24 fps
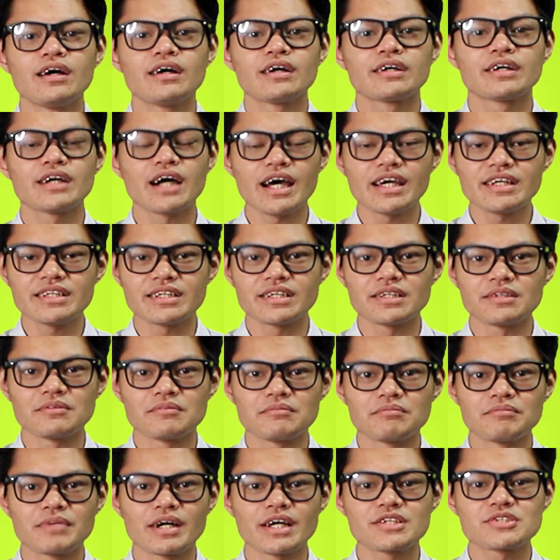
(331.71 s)
Guided
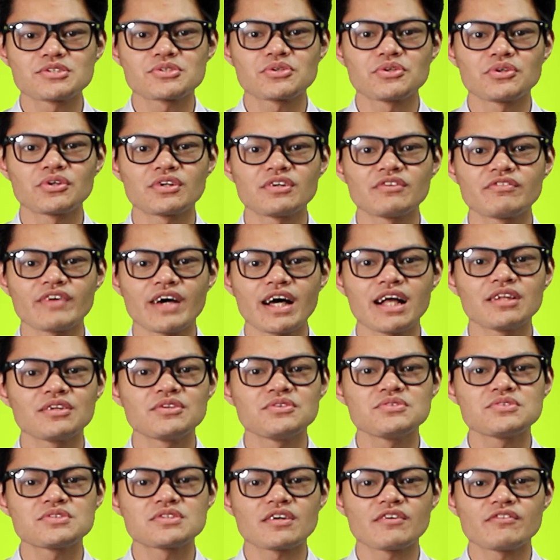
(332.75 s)
by its core values,
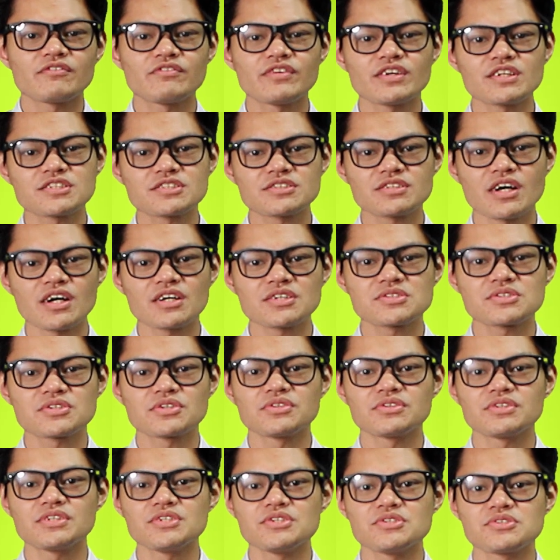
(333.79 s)
Philstocks
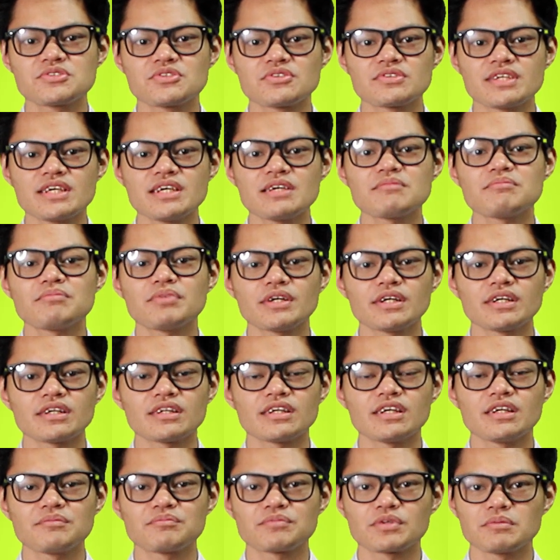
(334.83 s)
continues to take part in
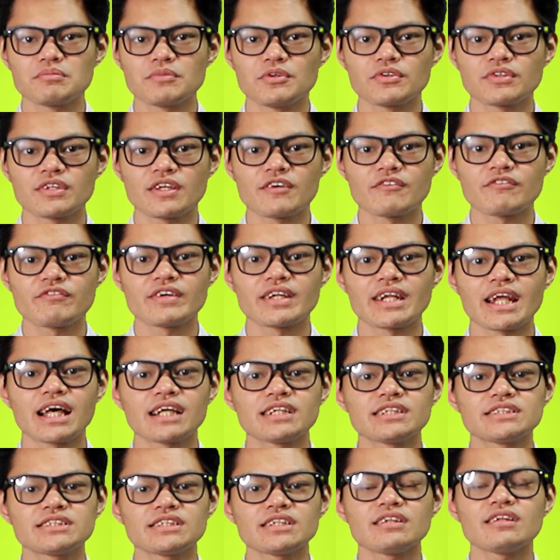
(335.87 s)
promoting
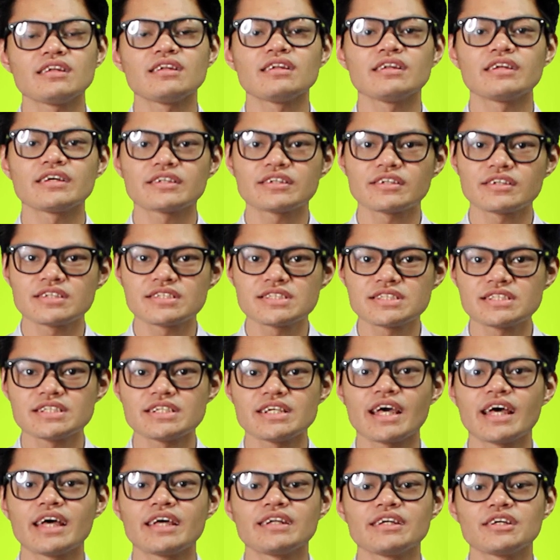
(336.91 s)
financial literacy
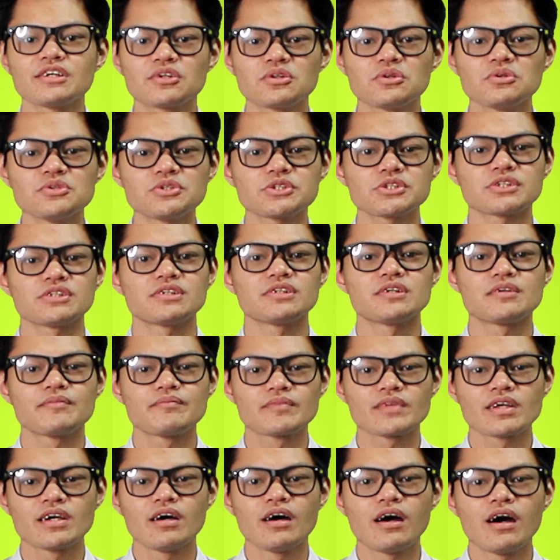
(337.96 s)
and inclusion,
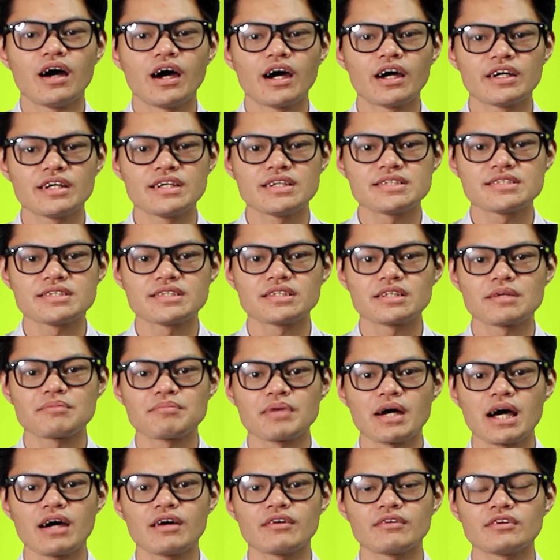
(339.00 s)
harnessing the
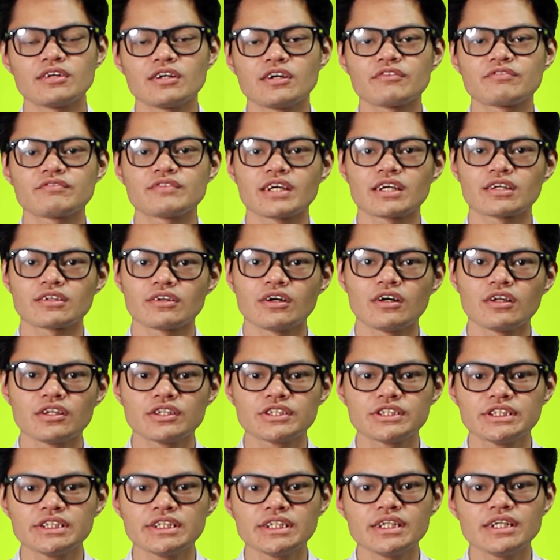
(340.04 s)
power of
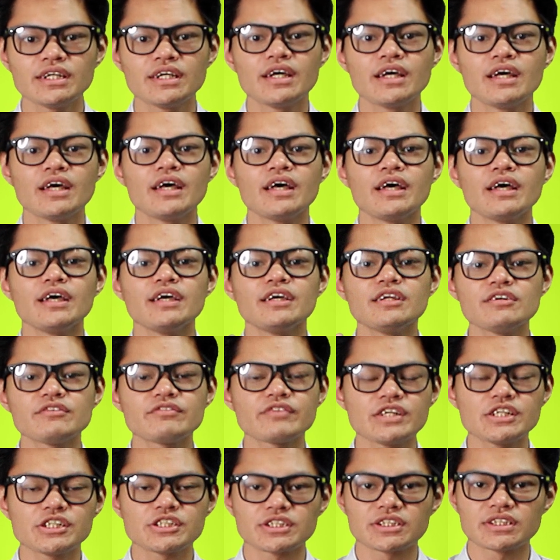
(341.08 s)
technology,
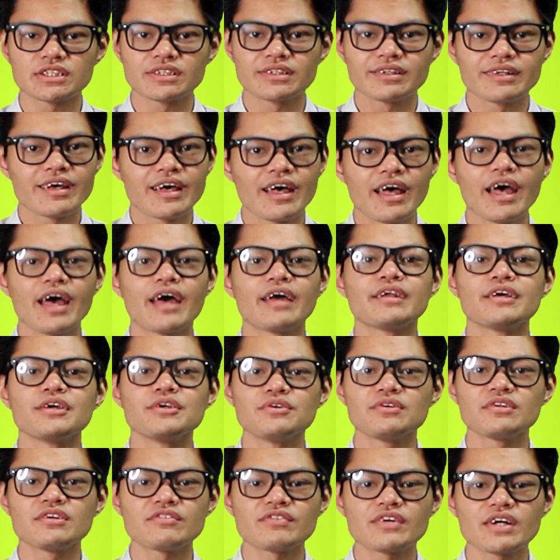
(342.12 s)
innovation, and a
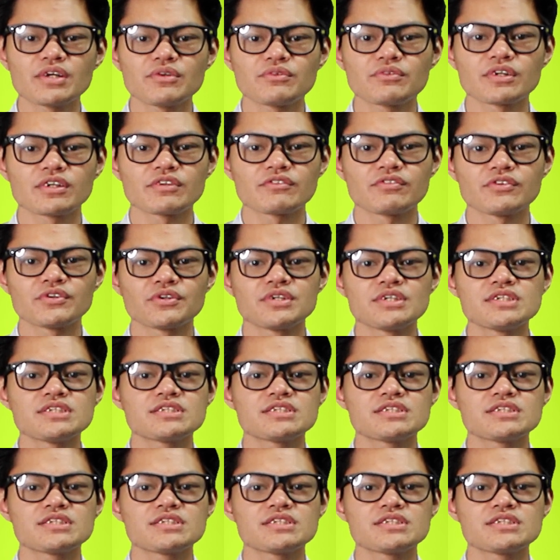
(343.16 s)
unified workforce.